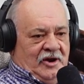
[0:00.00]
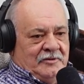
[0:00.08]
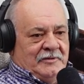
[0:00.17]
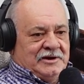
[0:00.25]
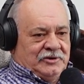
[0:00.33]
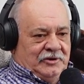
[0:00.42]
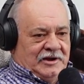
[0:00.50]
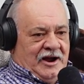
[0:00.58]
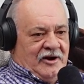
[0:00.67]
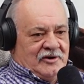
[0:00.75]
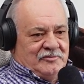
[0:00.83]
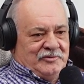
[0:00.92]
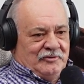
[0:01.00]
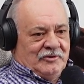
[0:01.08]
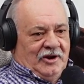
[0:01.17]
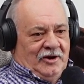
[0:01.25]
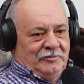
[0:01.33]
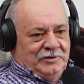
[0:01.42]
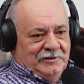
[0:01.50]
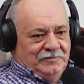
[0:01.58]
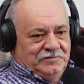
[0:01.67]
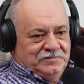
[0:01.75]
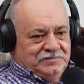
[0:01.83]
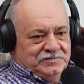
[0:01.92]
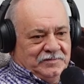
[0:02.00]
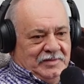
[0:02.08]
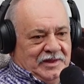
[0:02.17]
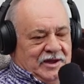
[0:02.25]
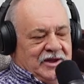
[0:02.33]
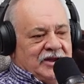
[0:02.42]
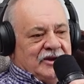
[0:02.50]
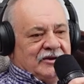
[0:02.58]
I went to the Caribou Club. Right.